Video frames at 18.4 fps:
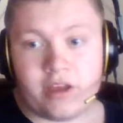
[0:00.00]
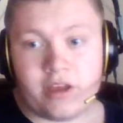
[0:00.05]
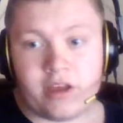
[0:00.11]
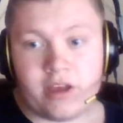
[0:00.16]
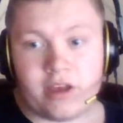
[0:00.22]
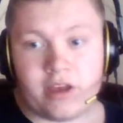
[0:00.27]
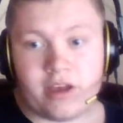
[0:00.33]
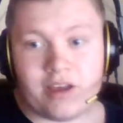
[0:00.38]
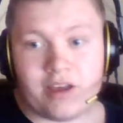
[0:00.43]

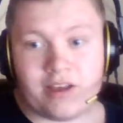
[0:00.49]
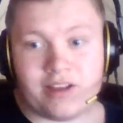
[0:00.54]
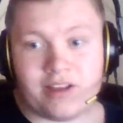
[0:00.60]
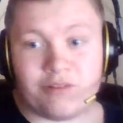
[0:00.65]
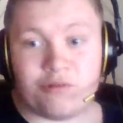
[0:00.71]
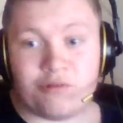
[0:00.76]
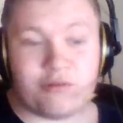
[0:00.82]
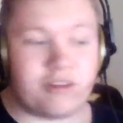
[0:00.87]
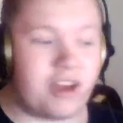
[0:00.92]

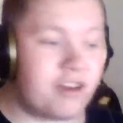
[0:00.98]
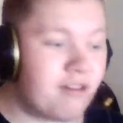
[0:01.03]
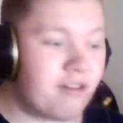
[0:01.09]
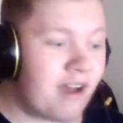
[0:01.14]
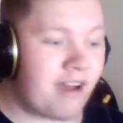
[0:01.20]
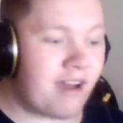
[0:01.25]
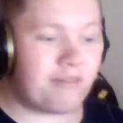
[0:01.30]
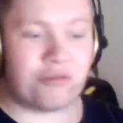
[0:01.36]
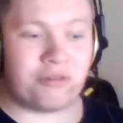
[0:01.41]
And you kind of
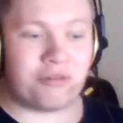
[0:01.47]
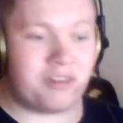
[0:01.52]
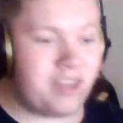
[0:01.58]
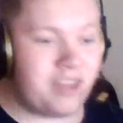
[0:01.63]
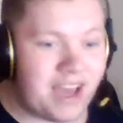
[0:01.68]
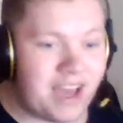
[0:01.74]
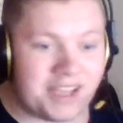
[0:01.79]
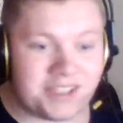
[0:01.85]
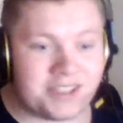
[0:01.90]
have to
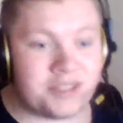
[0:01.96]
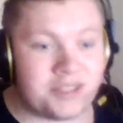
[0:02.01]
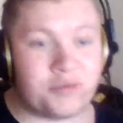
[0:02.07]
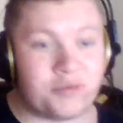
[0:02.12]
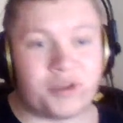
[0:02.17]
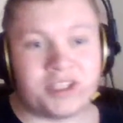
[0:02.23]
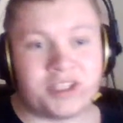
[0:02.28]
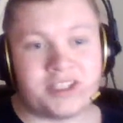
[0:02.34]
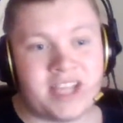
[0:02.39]
guess
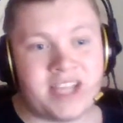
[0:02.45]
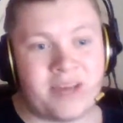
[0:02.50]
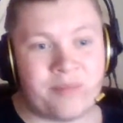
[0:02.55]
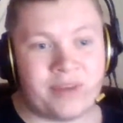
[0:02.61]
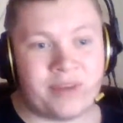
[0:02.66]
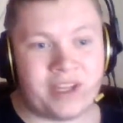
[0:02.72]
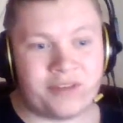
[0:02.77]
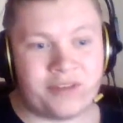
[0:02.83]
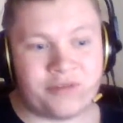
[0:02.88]
what is
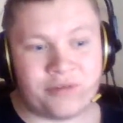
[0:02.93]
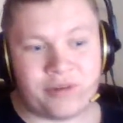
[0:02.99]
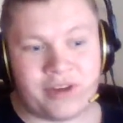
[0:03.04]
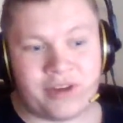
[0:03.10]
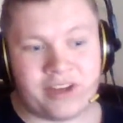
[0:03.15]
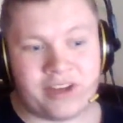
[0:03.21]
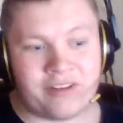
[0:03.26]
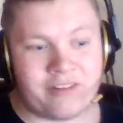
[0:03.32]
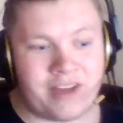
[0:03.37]
happening. So you kind
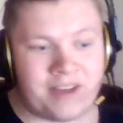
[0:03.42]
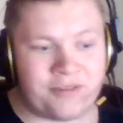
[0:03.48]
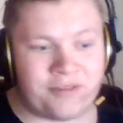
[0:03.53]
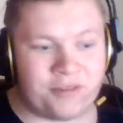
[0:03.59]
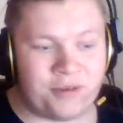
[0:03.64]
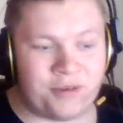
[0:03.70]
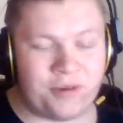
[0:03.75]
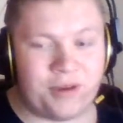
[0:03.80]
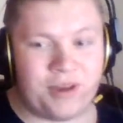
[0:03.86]
of have to
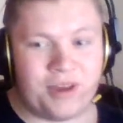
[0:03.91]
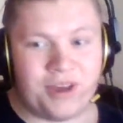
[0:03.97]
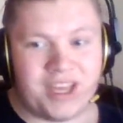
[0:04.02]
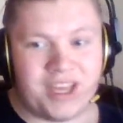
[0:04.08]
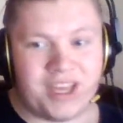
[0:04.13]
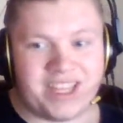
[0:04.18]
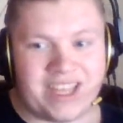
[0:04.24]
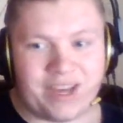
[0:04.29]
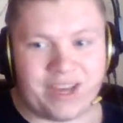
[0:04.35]

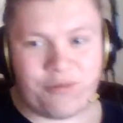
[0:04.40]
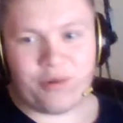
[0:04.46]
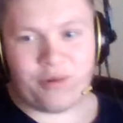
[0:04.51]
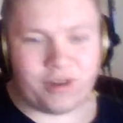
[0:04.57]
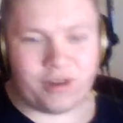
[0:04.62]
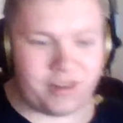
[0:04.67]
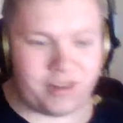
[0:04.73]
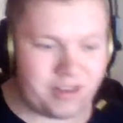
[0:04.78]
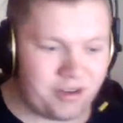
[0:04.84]
take one
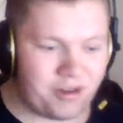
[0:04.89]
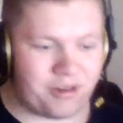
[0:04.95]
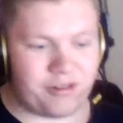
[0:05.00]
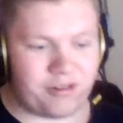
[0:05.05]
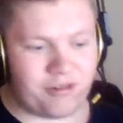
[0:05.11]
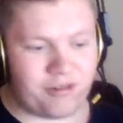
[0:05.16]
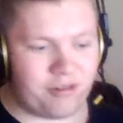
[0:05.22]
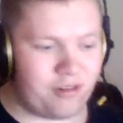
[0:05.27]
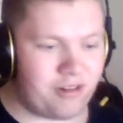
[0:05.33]

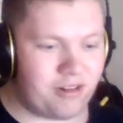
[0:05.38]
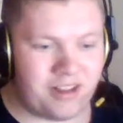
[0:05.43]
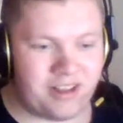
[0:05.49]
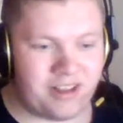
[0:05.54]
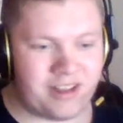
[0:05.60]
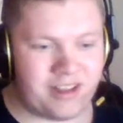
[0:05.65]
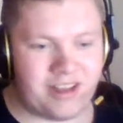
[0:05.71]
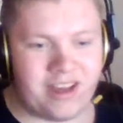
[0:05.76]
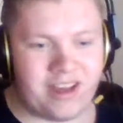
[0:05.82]
kernel
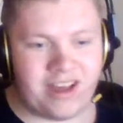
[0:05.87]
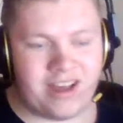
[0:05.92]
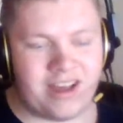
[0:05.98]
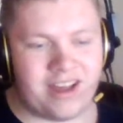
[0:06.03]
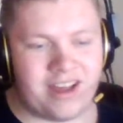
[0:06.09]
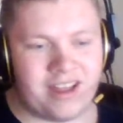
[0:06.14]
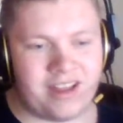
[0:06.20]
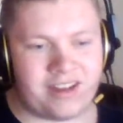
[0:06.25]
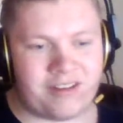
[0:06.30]

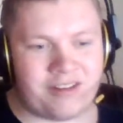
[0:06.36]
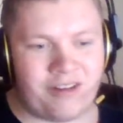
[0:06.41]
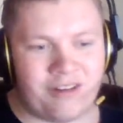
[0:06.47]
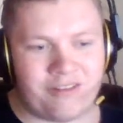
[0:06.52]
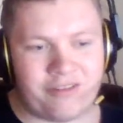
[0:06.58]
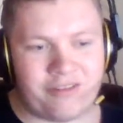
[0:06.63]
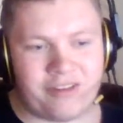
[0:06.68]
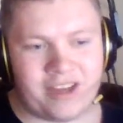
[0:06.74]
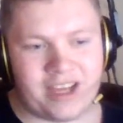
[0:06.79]
config
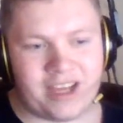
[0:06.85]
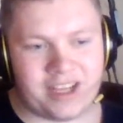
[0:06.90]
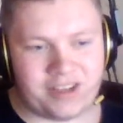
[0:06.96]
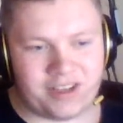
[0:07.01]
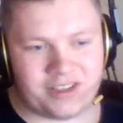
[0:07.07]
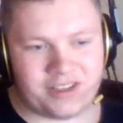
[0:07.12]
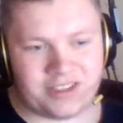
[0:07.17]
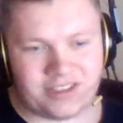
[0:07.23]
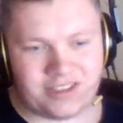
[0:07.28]
and
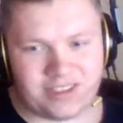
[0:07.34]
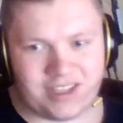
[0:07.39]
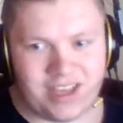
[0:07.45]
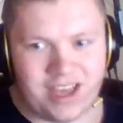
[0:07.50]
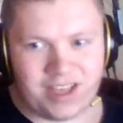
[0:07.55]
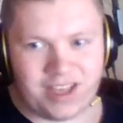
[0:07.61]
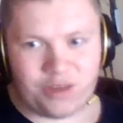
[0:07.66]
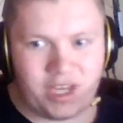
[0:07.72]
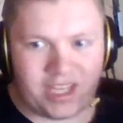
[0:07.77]
just
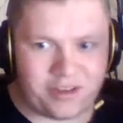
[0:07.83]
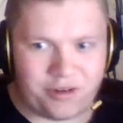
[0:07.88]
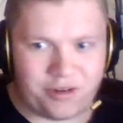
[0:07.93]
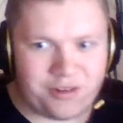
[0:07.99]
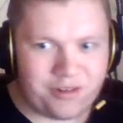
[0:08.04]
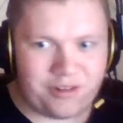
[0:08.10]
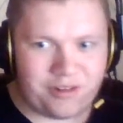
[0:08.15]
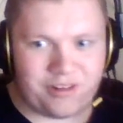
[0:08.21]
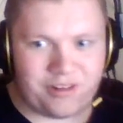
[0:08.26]
tweaking the
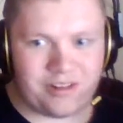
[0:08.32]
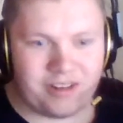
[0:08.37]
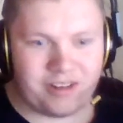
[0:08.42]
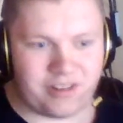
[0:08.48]
kernel